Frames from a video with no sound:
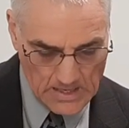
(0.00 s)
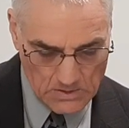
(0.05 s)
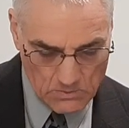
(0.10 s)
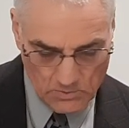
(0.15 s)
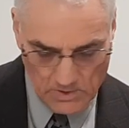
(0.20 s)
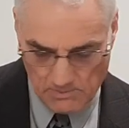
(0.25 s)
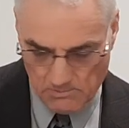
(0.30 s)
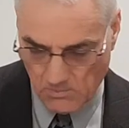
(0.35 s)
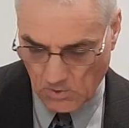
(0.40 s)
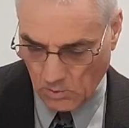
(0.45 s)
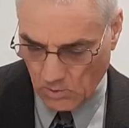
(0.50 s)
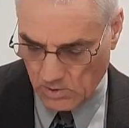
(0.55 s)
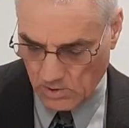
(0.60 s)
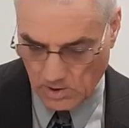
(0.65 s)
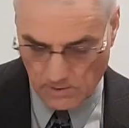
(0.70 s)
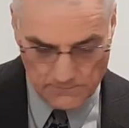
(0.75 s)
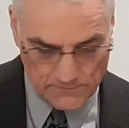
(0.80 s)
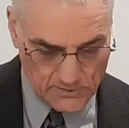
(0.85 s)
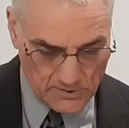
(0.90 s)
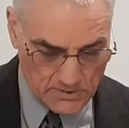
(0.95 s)
We
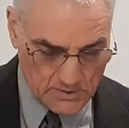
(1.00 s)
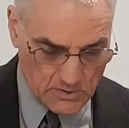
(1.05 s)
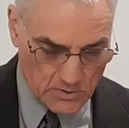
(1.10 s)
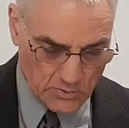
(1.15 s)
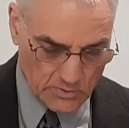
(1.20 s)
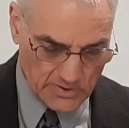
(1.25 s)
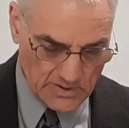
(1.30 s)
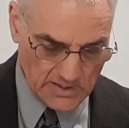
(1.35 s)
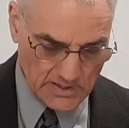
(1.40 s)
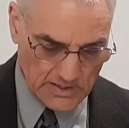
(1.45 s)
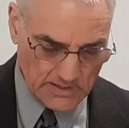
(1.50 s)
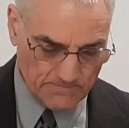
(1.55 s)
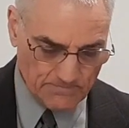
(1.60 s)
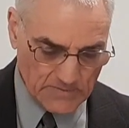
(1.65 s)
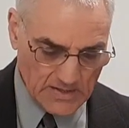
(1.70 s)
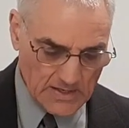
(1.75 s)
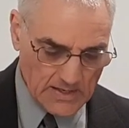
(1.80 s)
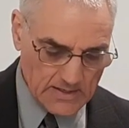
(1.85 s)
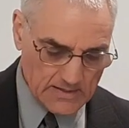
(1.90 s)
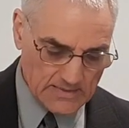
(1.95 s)
moreover
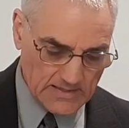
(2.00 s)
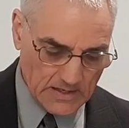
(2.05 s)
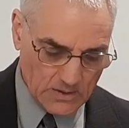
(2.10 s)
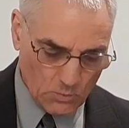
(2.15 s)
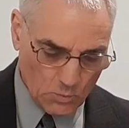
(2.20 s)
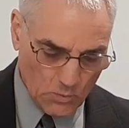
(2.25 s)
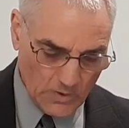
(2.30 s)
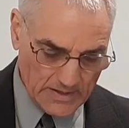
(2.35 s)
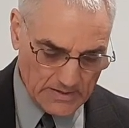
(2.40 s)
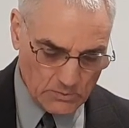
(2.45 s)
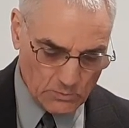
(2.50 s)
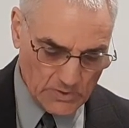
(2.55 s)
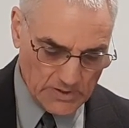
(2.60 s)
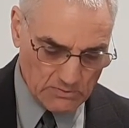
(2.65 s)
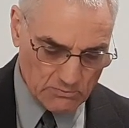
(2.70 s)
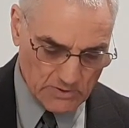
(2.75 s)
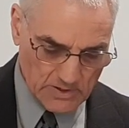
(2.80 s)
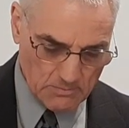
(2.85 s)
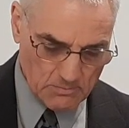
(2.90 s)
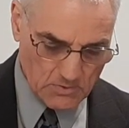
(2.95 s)
agree that when we
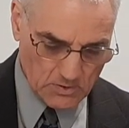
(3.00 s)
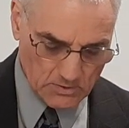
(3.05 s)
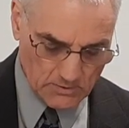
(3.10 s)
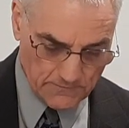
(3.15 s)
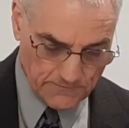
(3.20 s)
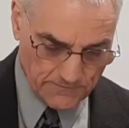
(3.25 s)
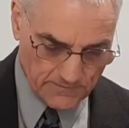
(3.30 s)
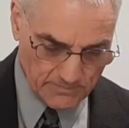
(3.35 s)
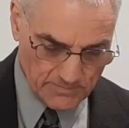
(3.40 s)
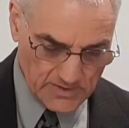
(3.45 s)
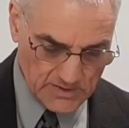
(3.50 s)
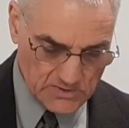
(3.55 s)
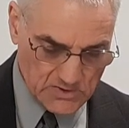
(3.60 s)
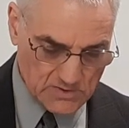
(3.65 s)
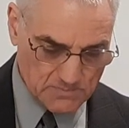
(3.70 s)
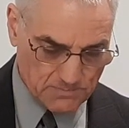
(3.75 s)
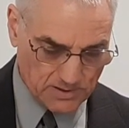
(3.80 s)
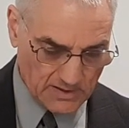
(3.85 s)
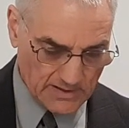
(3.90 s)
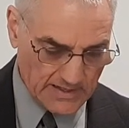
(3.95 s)
remove from
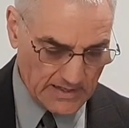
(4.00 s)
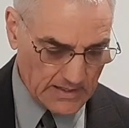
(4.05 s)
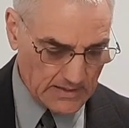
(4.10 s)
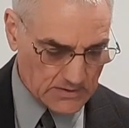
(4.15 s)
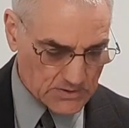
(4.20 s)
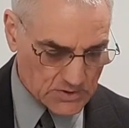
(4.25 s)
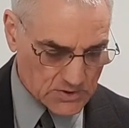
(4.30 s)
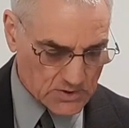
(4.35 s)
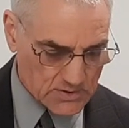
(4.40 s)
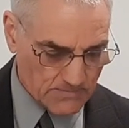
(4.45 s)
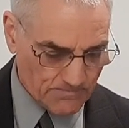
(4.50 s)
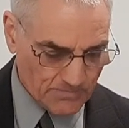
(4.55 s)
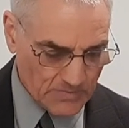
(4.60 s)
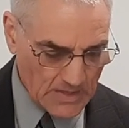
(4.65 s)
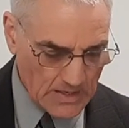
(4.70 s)
this place,